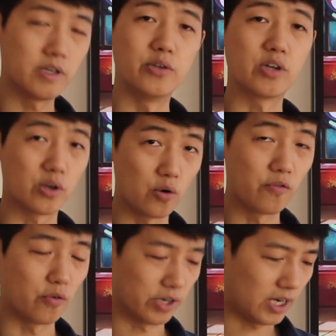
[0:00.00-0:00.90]
and you can go
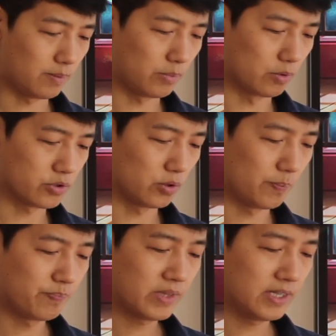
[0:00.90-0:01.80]
for a combo.
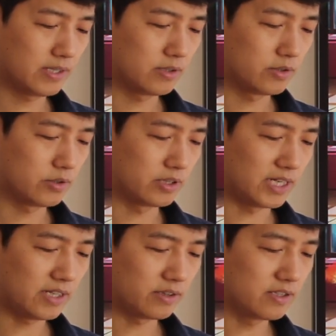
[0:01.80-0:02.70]
So
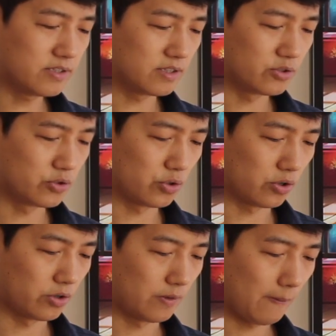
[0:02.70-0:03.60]
this is
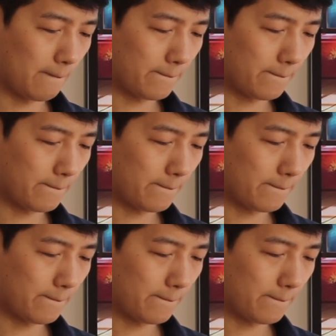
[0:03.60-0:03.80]
your